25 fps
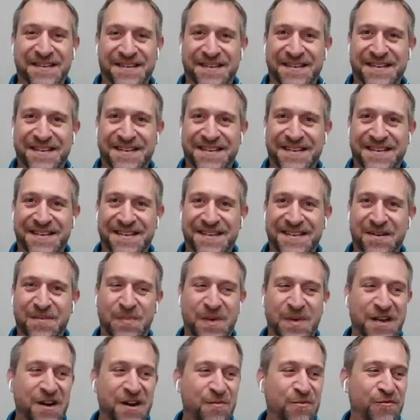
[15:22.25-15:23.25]
We'll
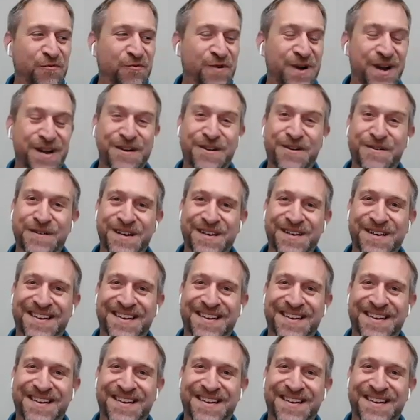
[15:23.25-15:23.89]
be here before I know it.